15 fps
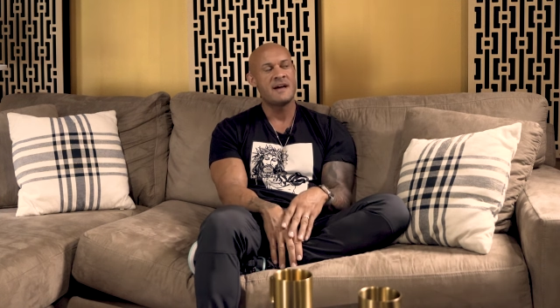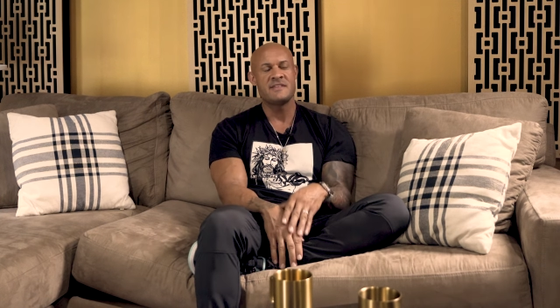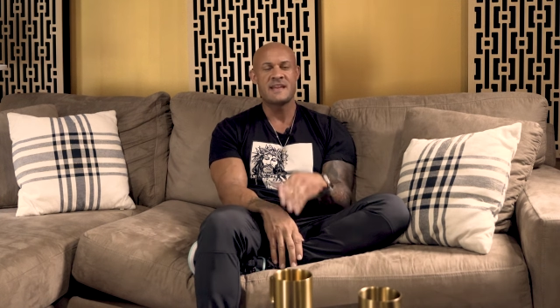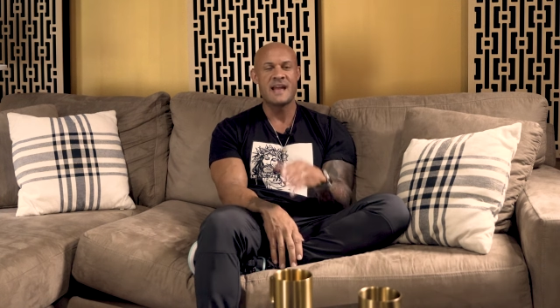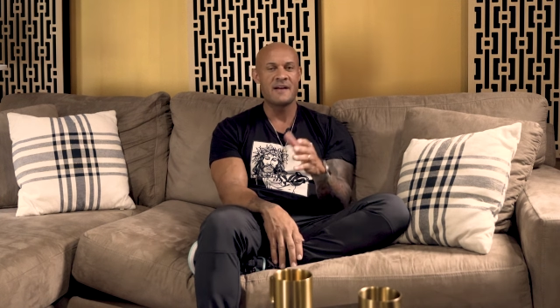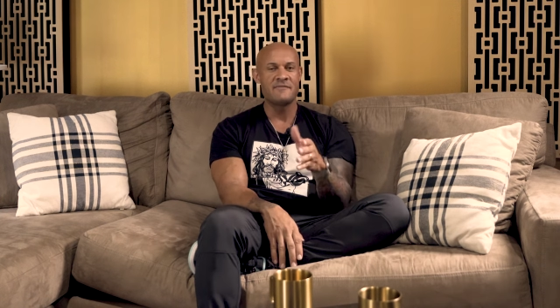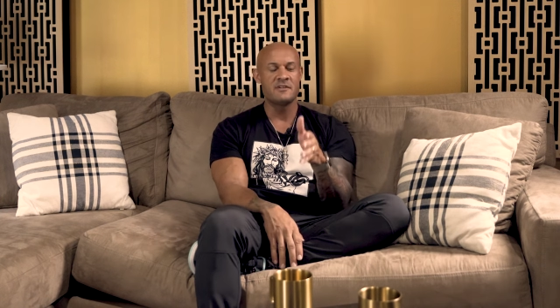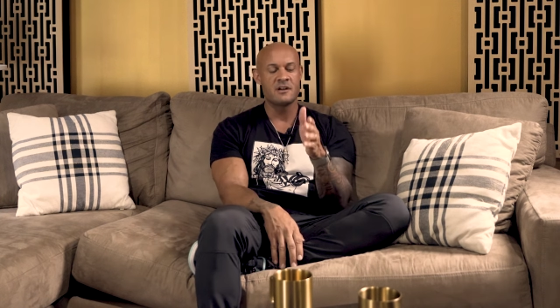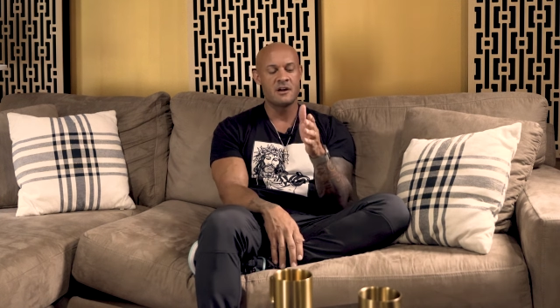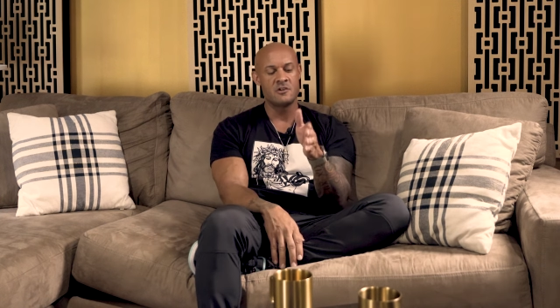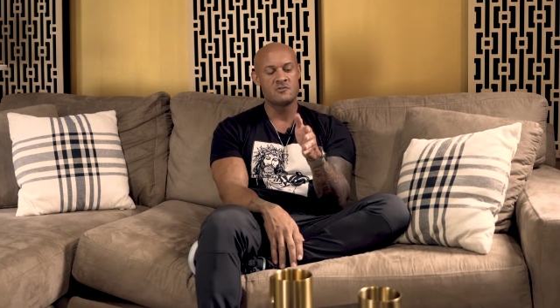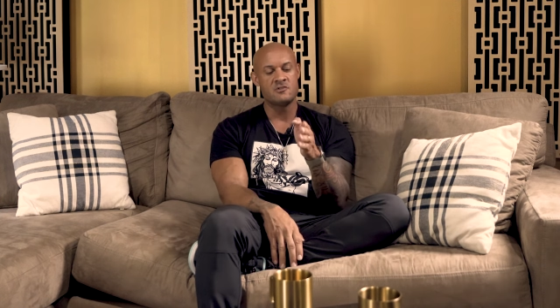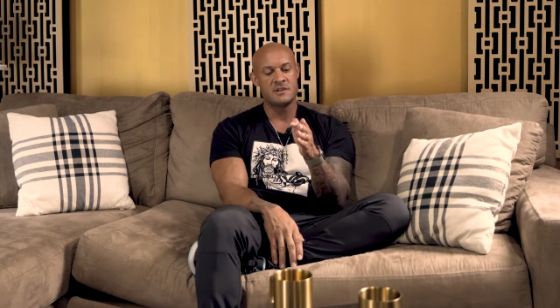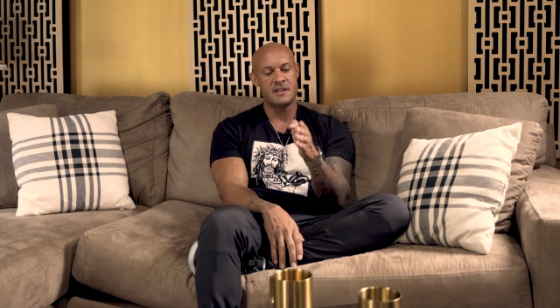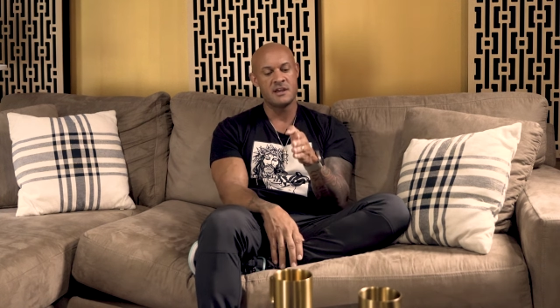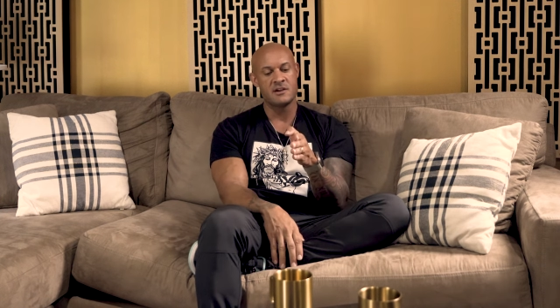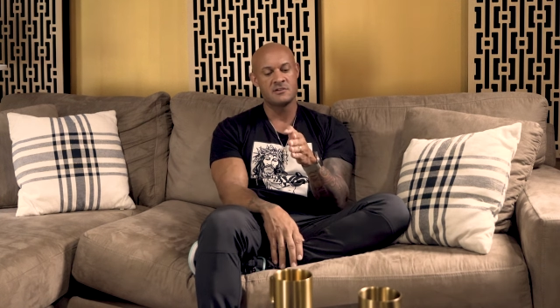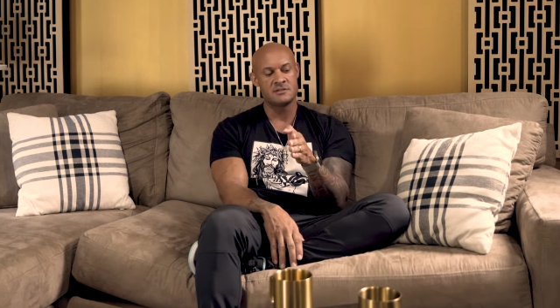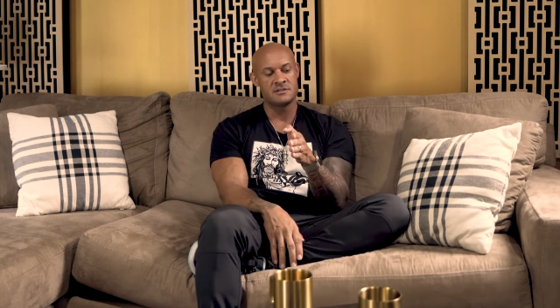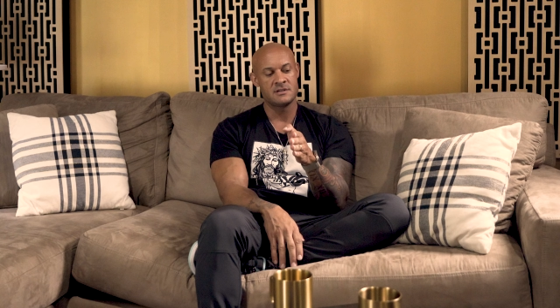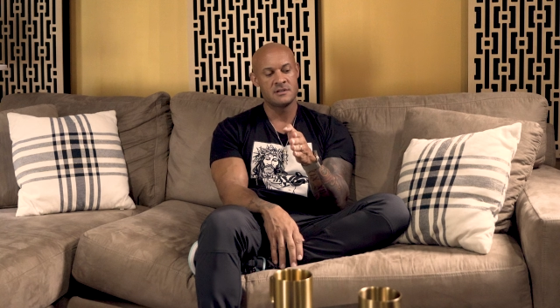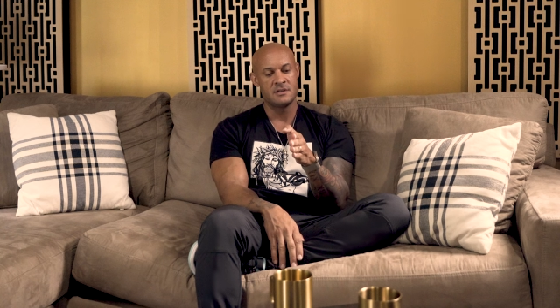I think half the country
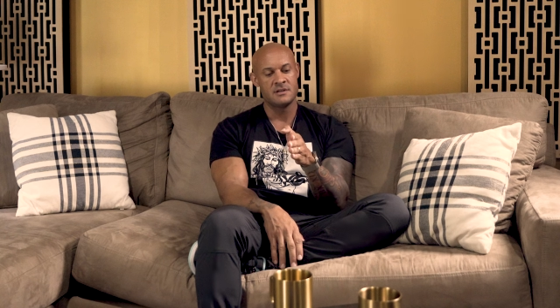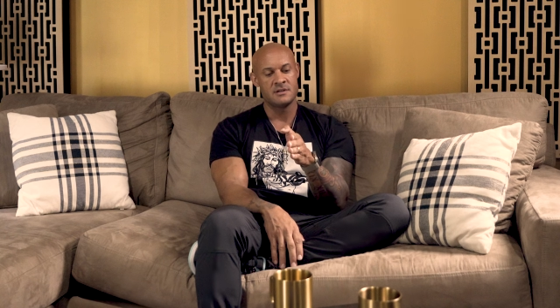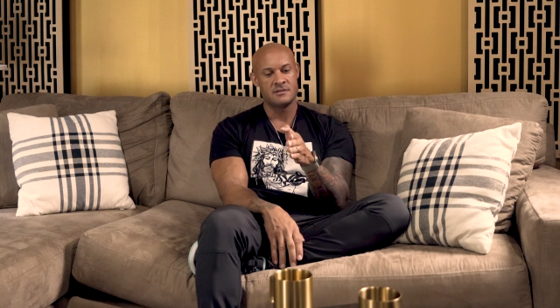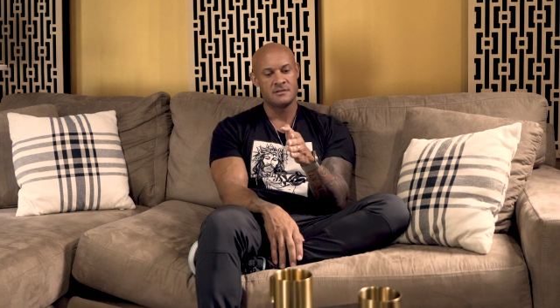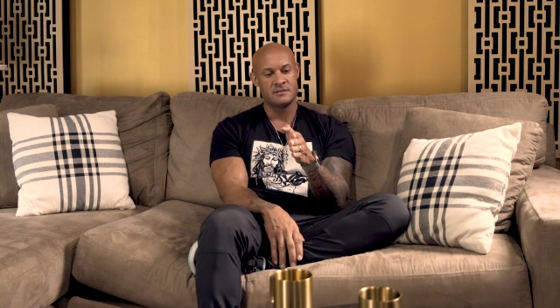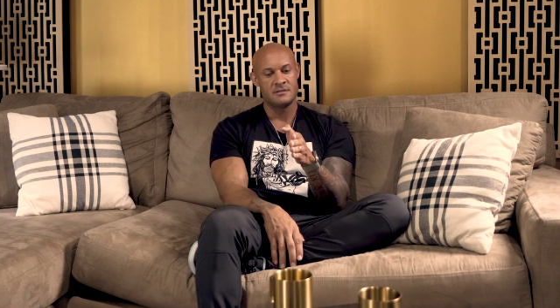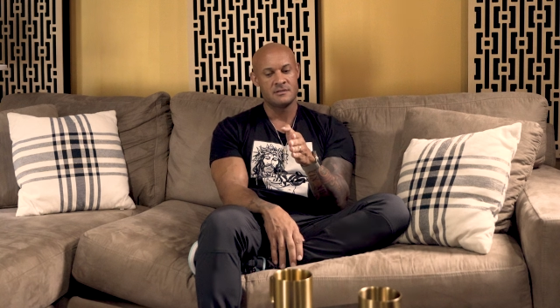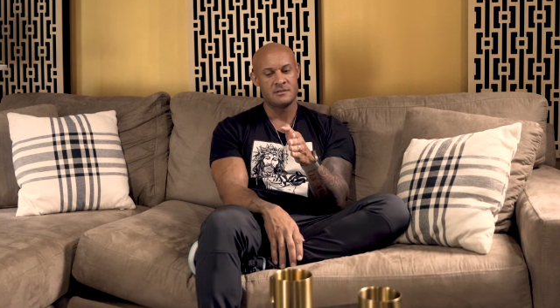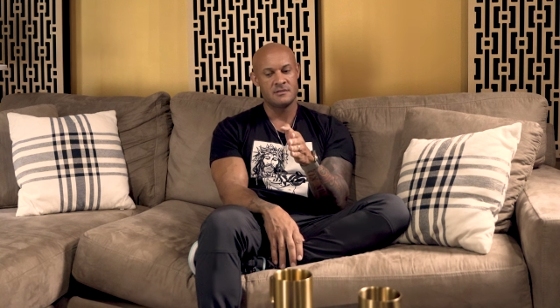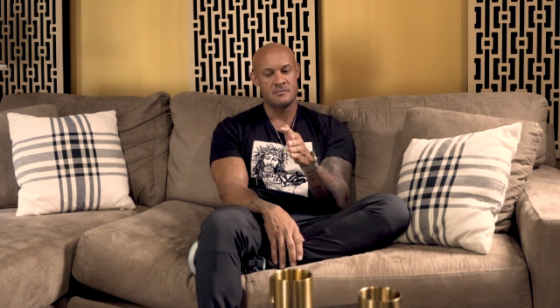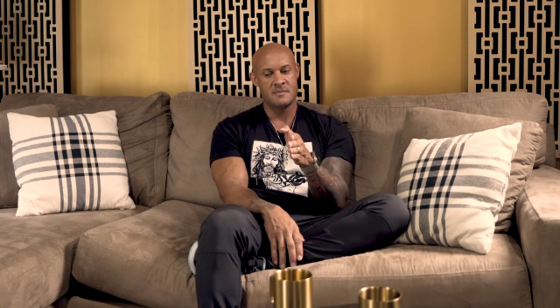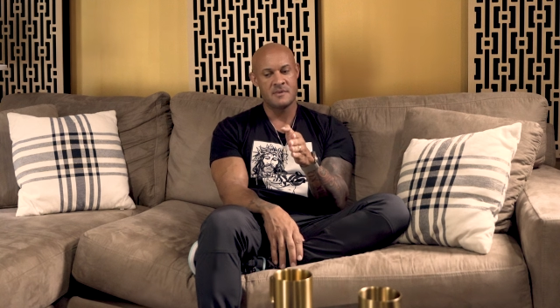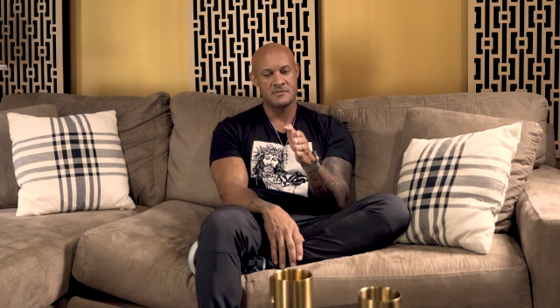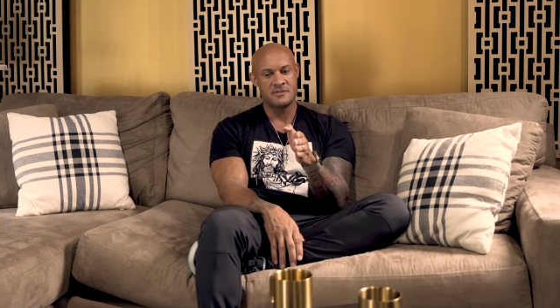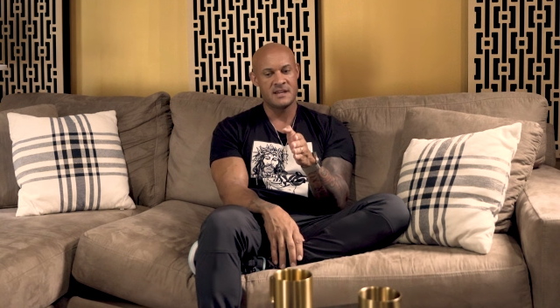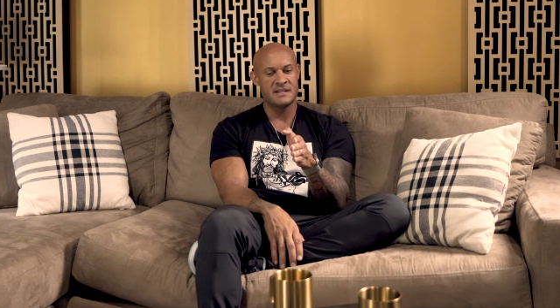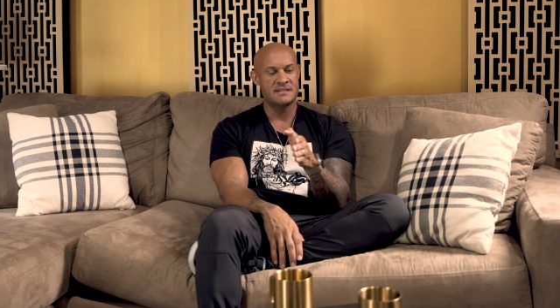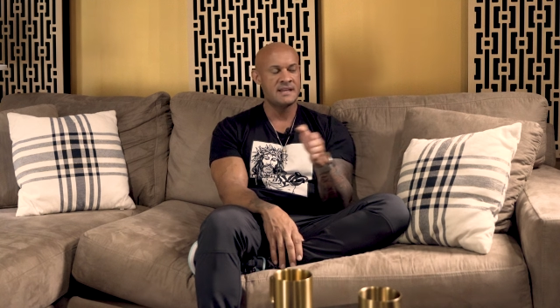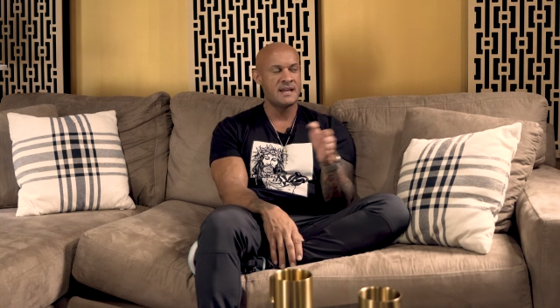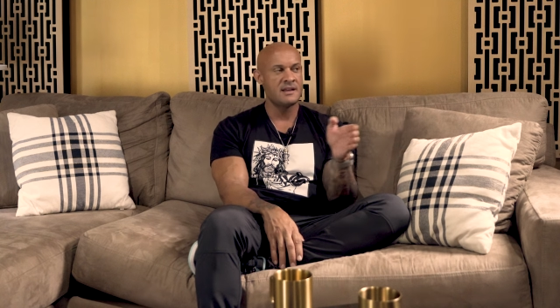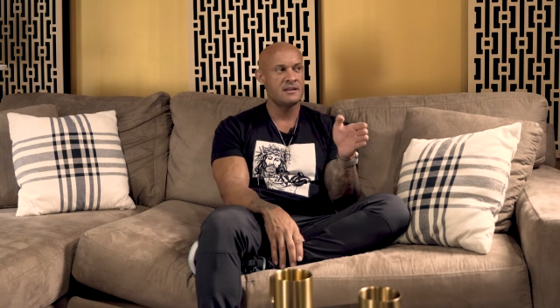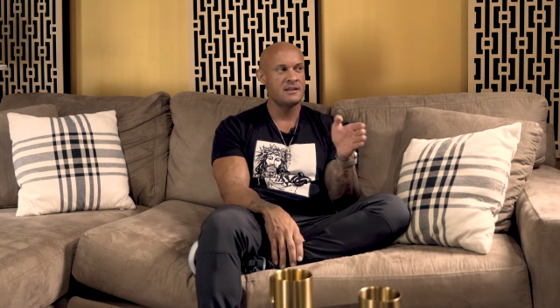cares about the
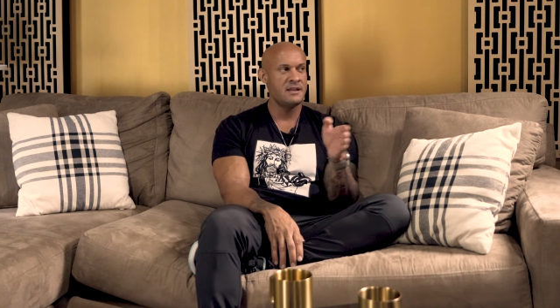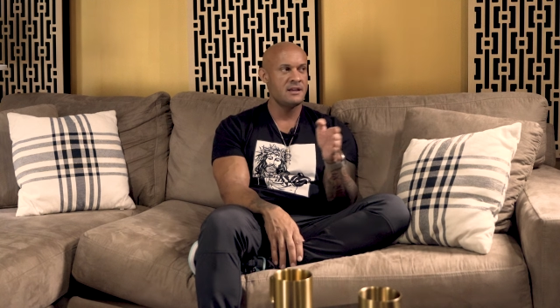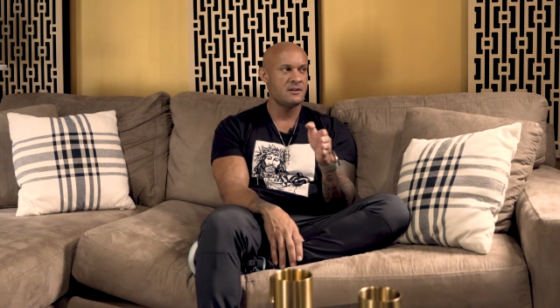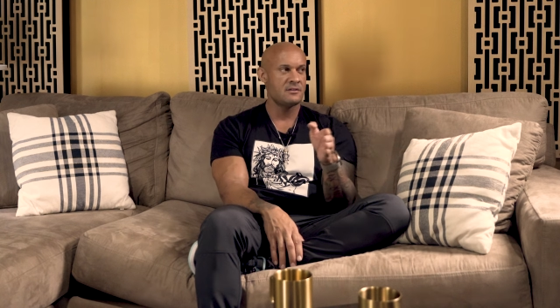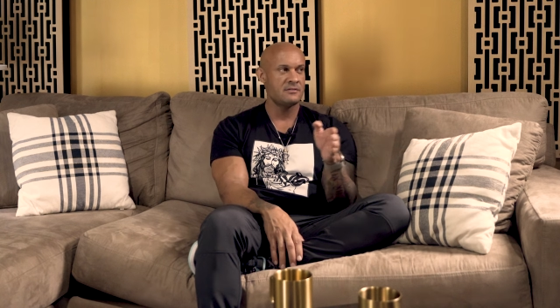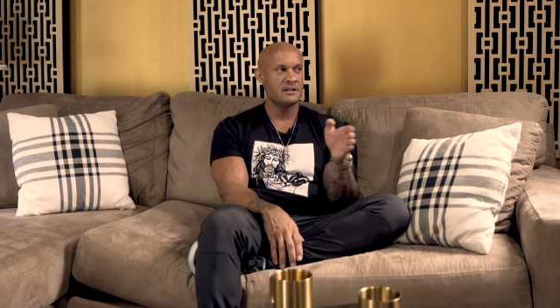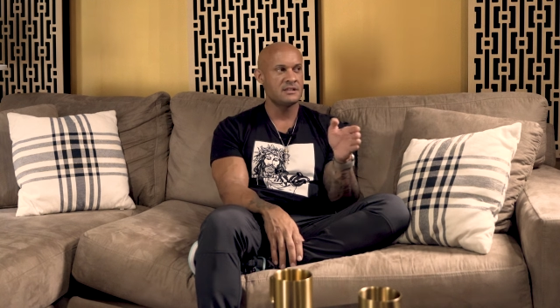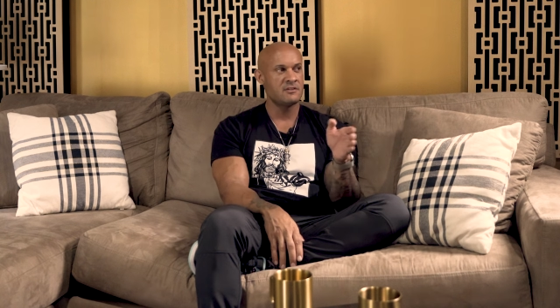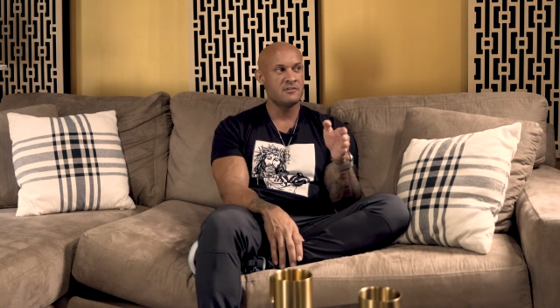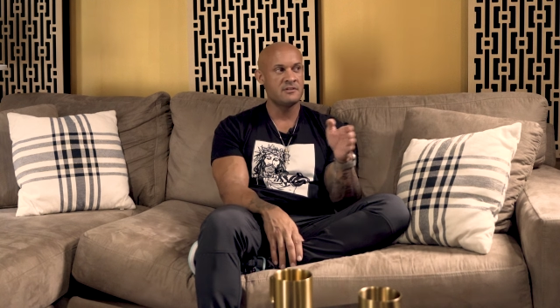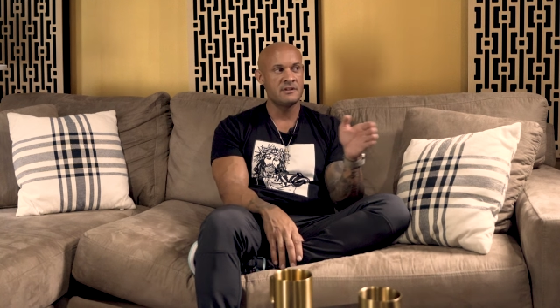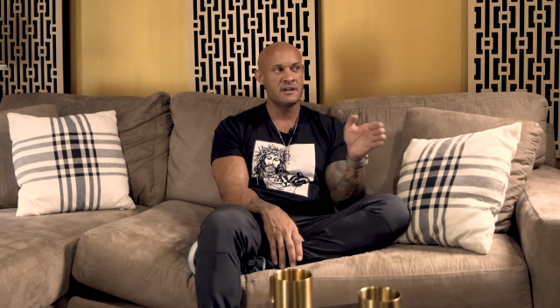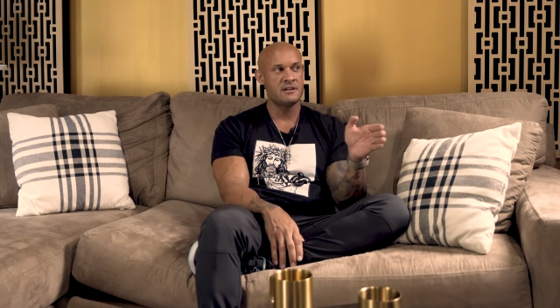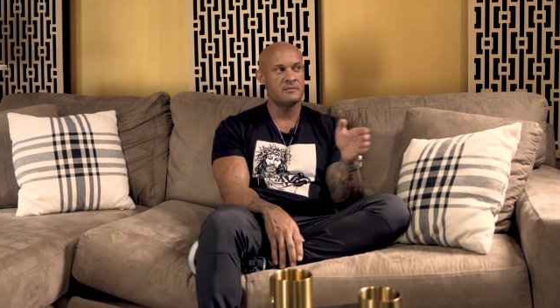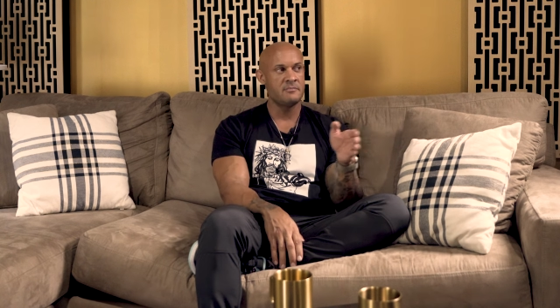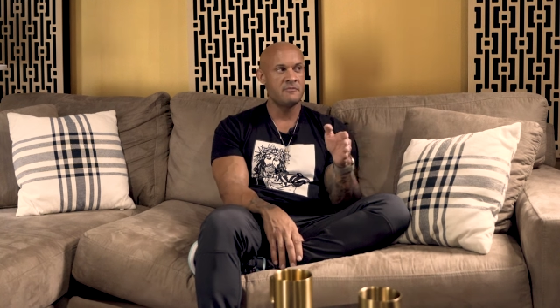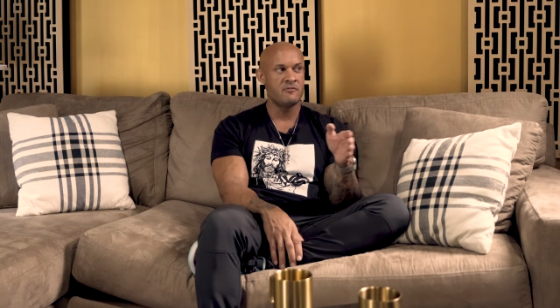identity or like the relatability,